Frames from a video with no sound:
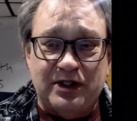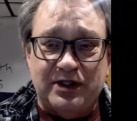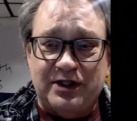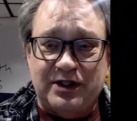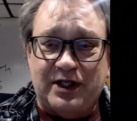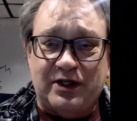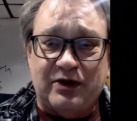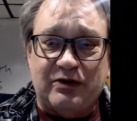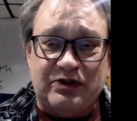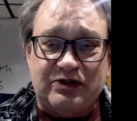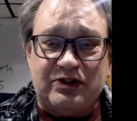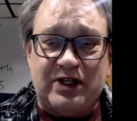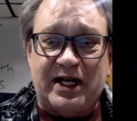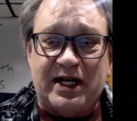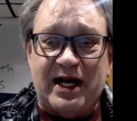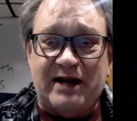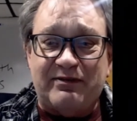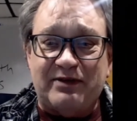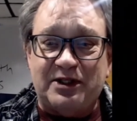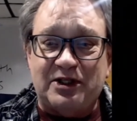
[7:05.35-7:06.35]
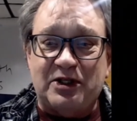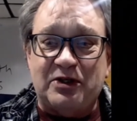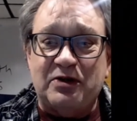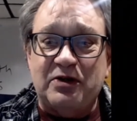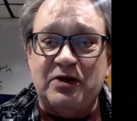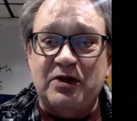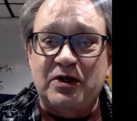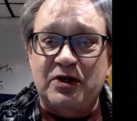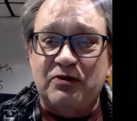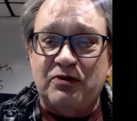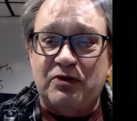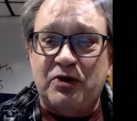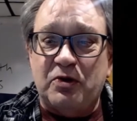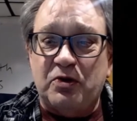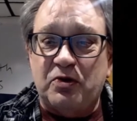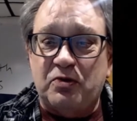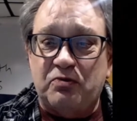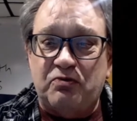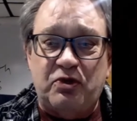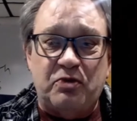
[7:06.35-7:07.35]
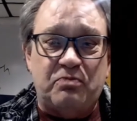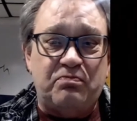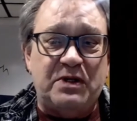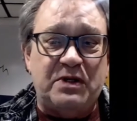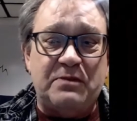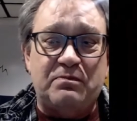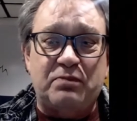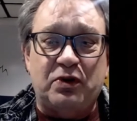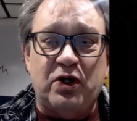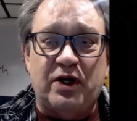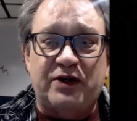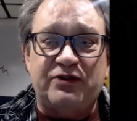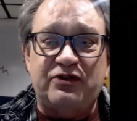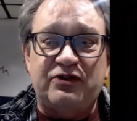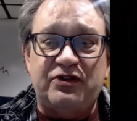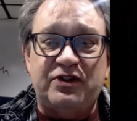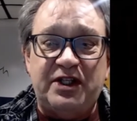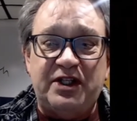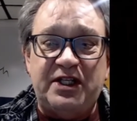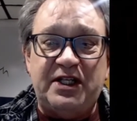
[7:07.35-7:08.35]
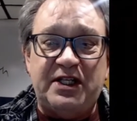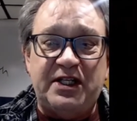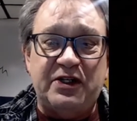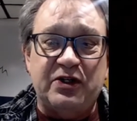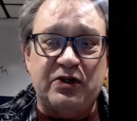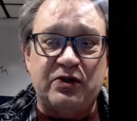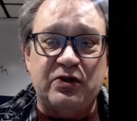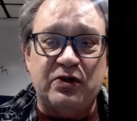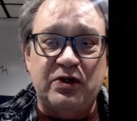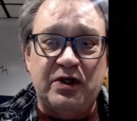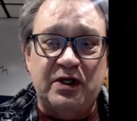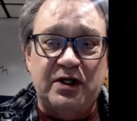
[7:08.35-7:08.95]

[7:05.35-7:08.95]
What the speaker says: instead of having the B plus here,